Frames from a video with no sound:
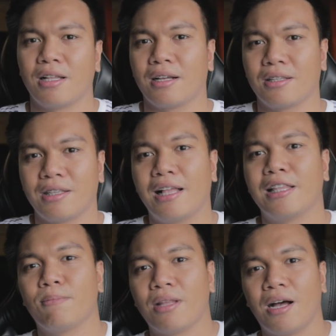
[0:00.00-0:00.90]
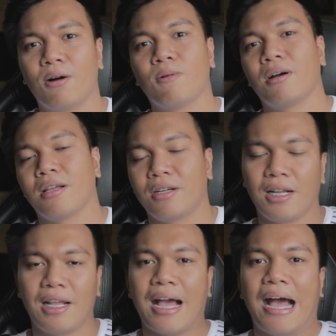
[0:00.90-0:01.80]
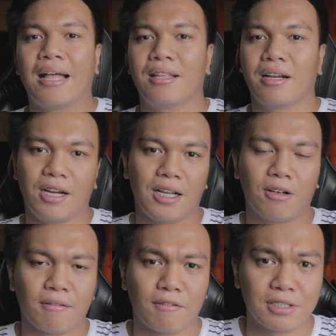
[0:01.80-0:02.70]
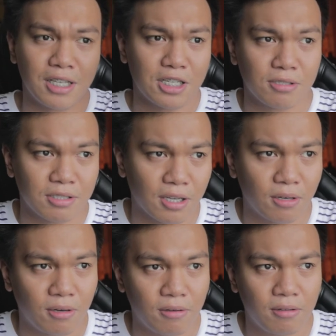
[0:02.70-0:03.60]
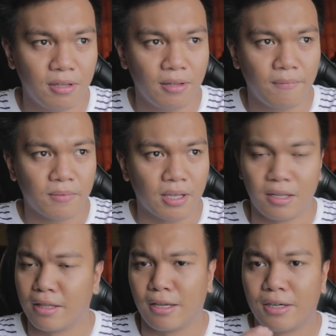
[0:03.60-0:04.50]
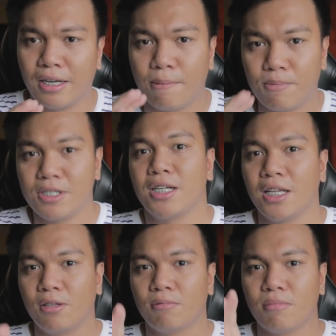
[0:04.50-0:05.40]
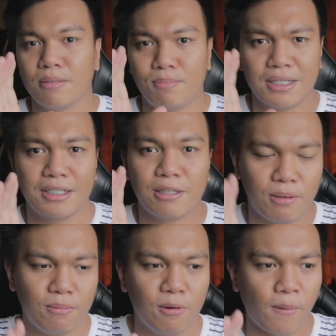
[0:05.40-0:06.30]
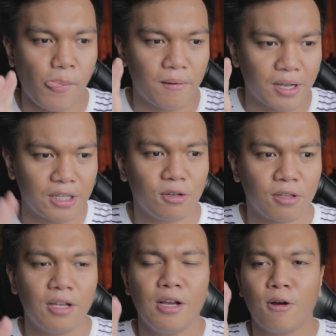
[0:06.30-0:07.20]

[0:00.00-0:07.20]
Like, tell them na, oh, I really had a great conversation sa'yo, and I really appreciate yung mga pinagsasabi mo. Ganun.